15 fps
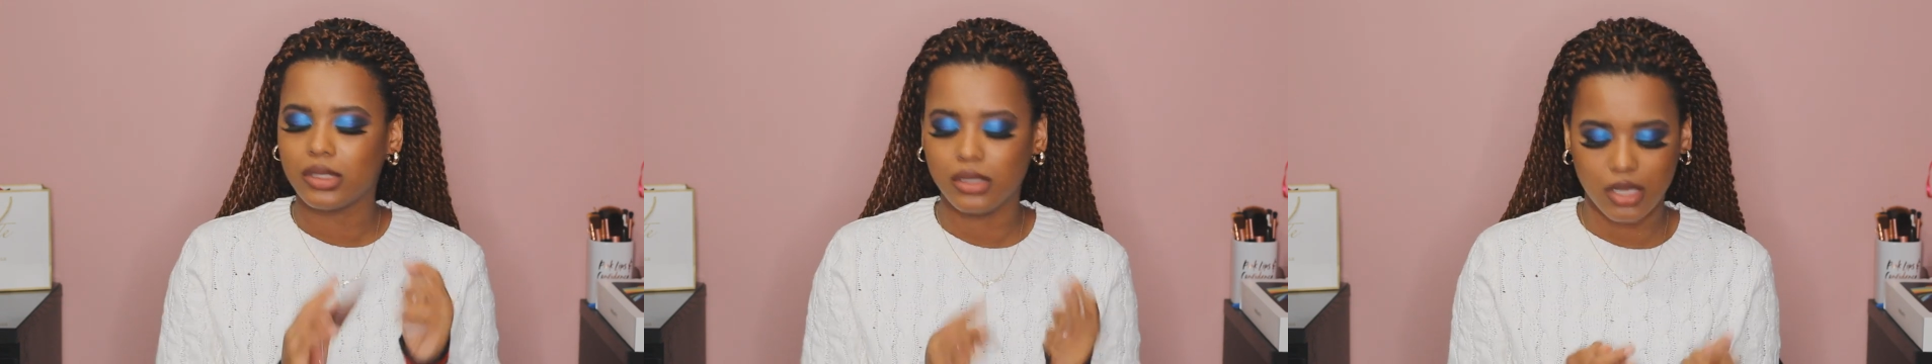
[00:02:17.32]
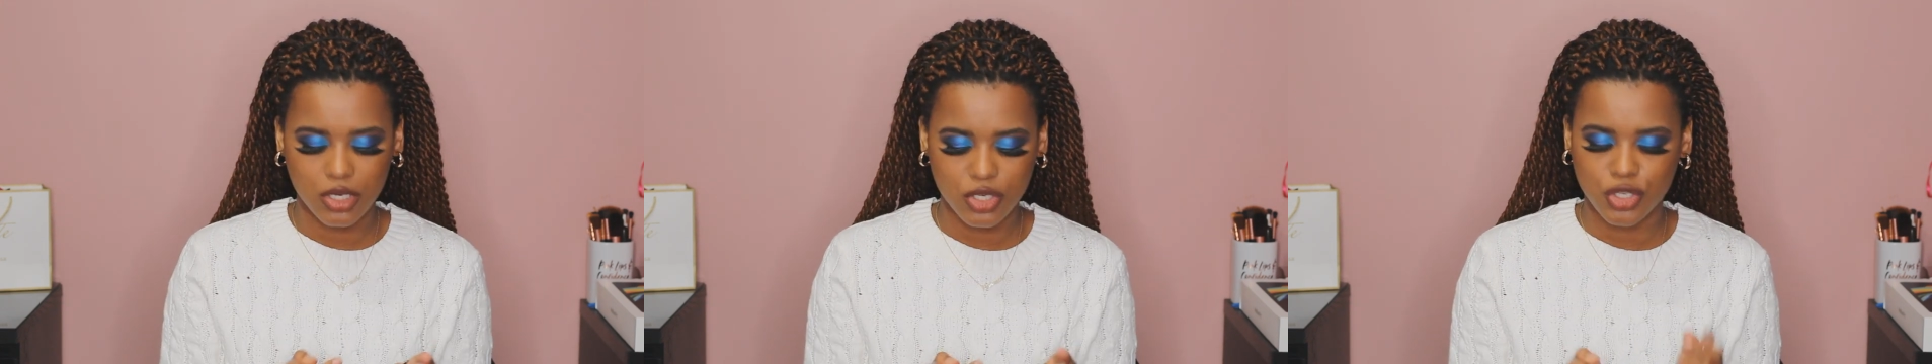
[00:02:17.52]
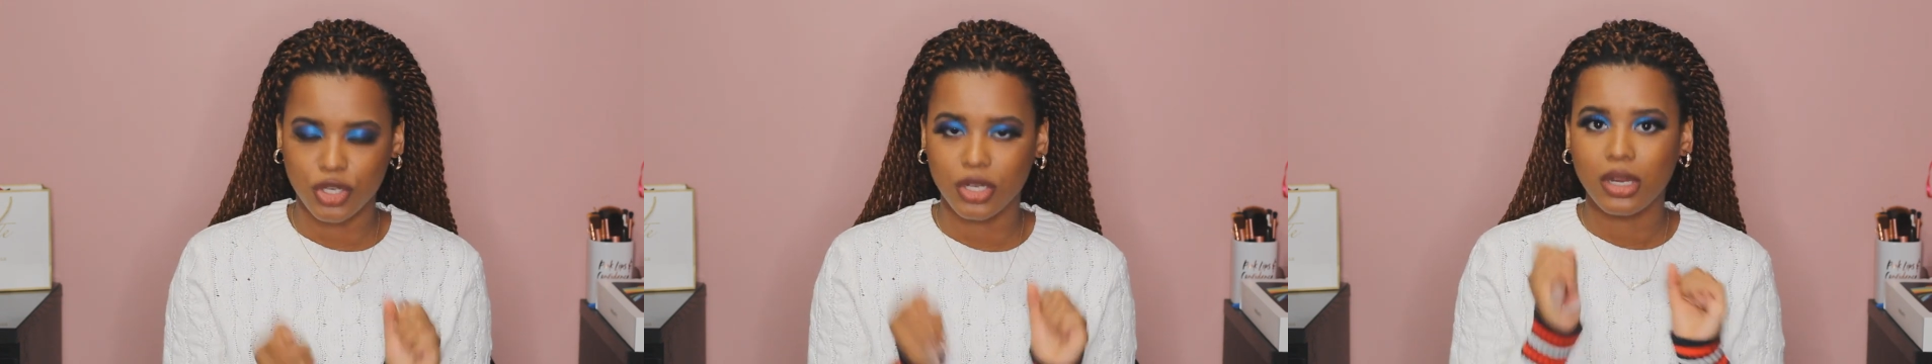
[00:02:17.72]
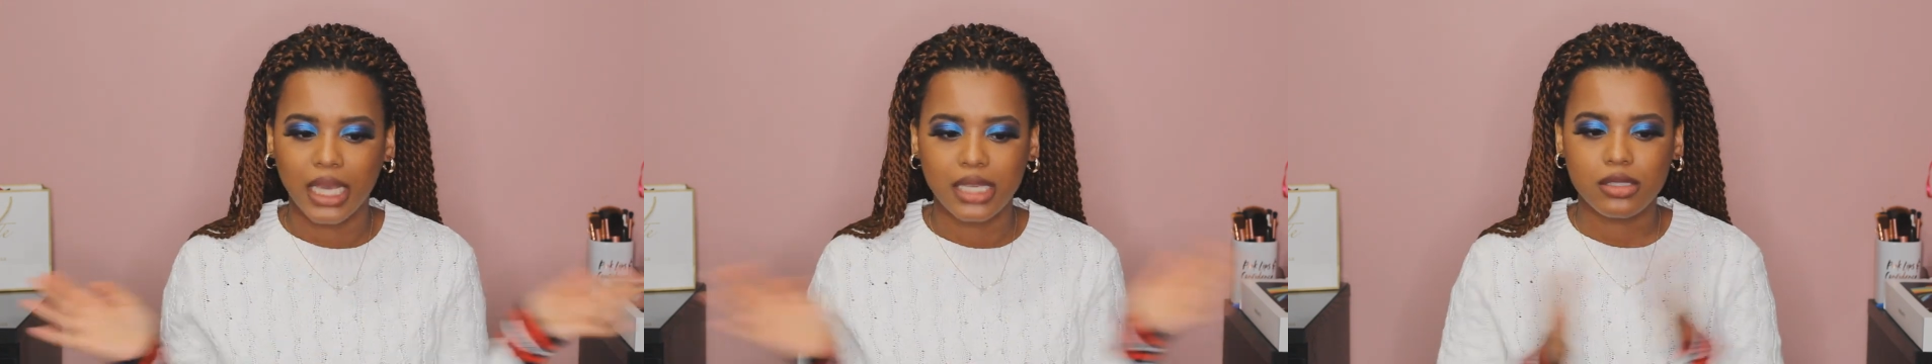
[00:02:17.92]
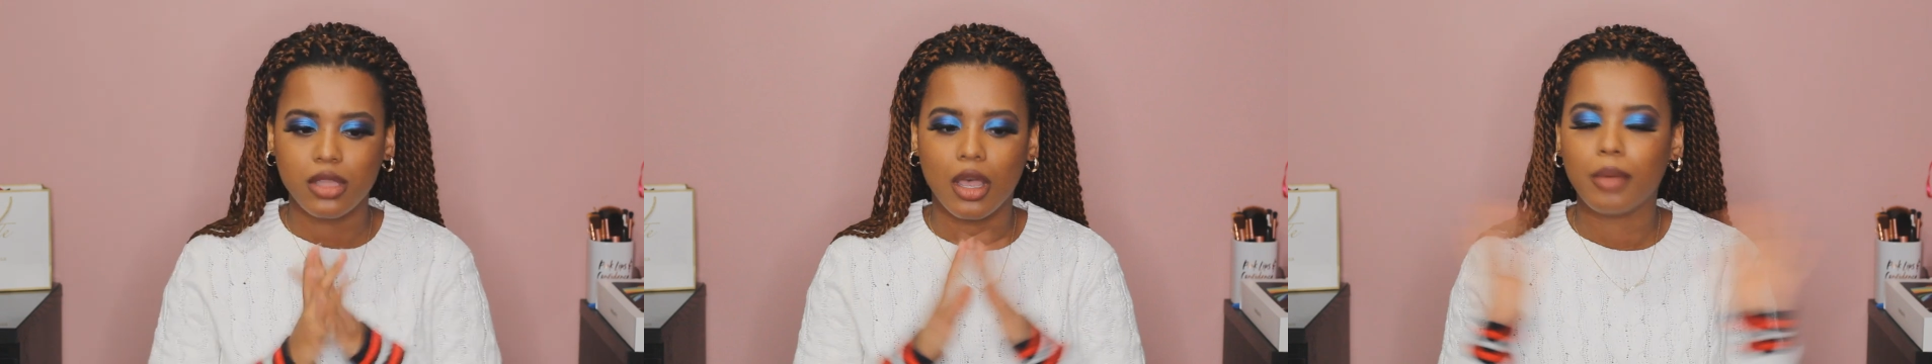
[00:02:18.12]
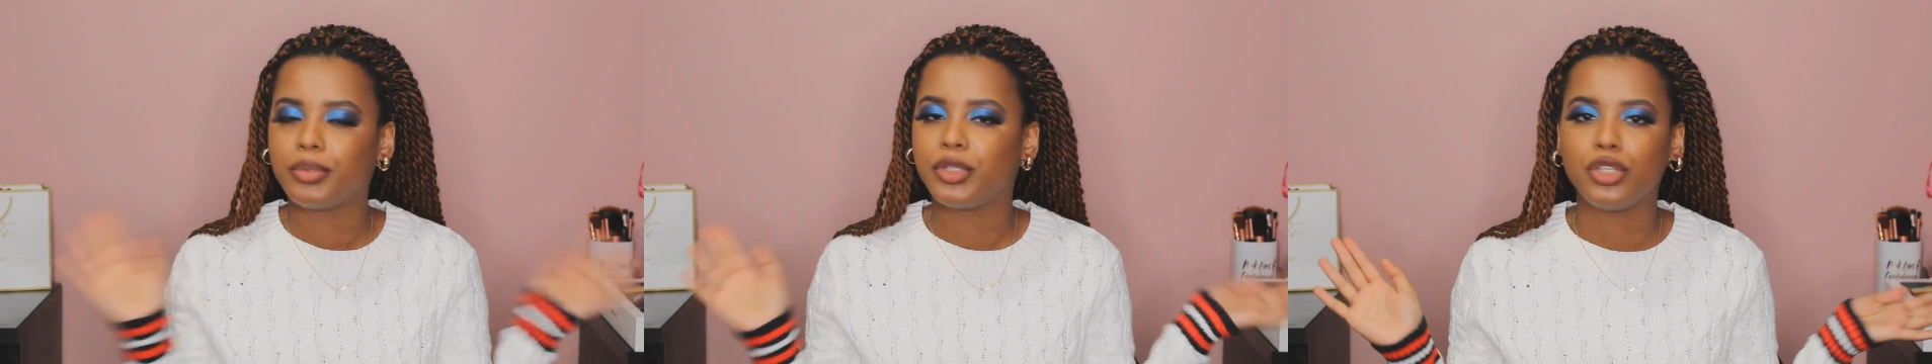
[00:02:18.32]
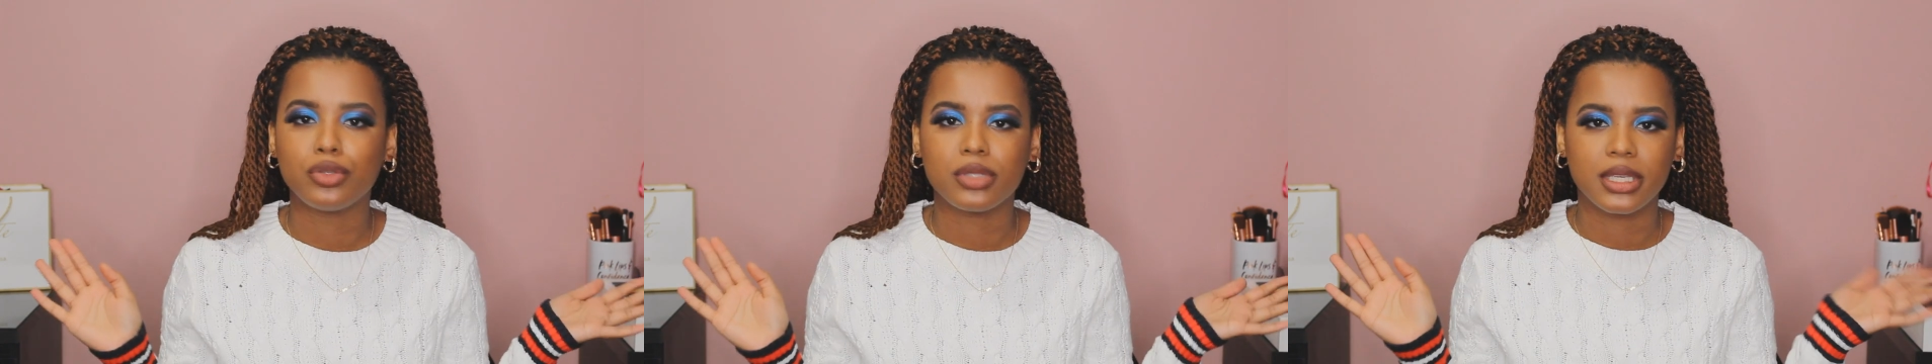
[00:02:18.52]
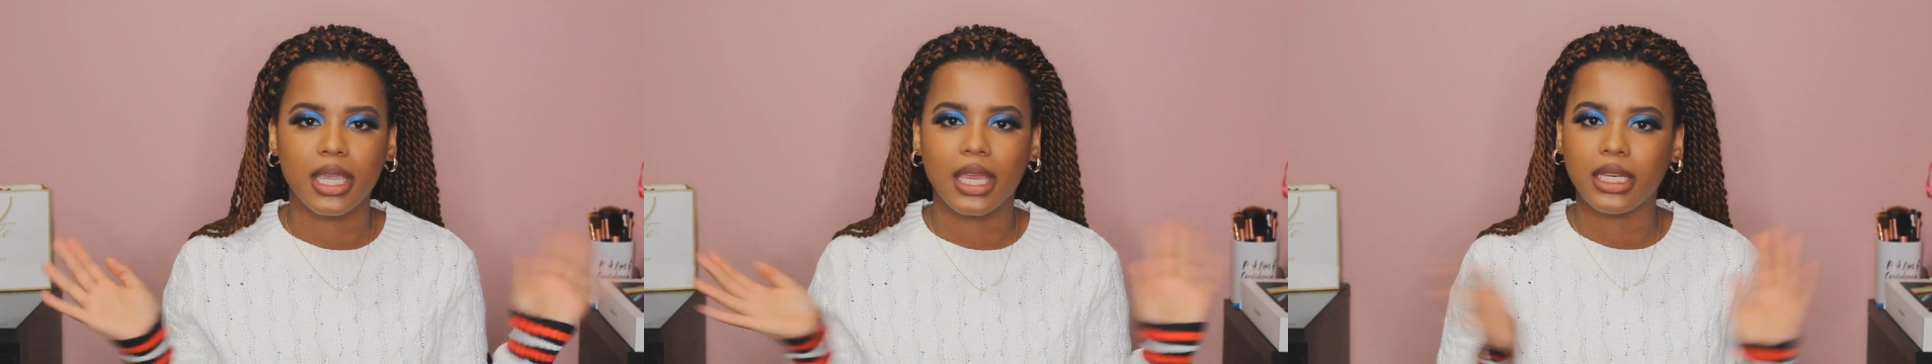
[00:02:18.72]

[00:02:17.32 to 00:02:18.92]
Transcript: Not sure. I stopped using